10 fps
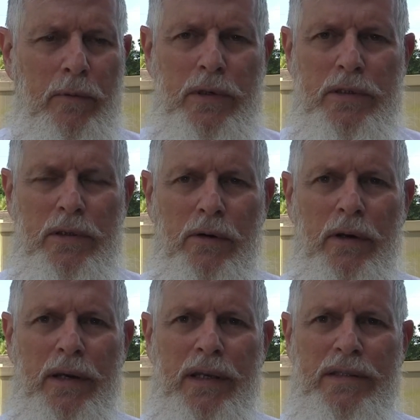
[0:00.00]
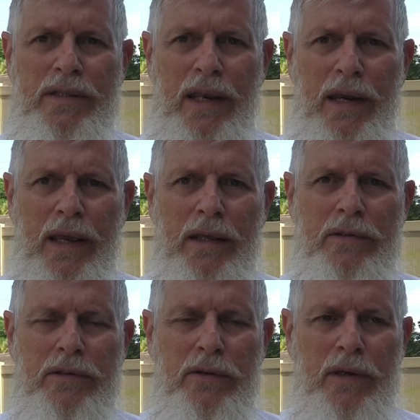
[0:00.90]
We started at St.
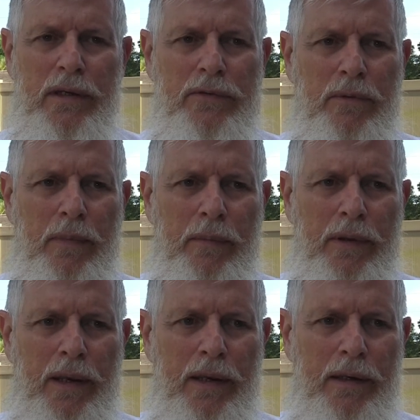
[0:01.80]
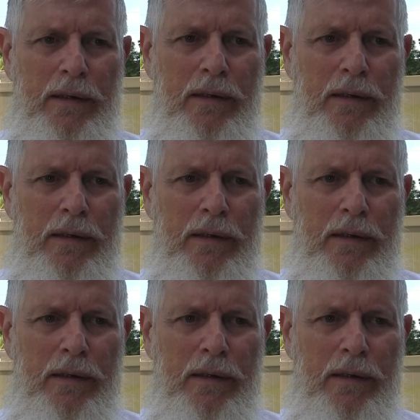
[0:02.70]
Anne's. Do you guys remember that?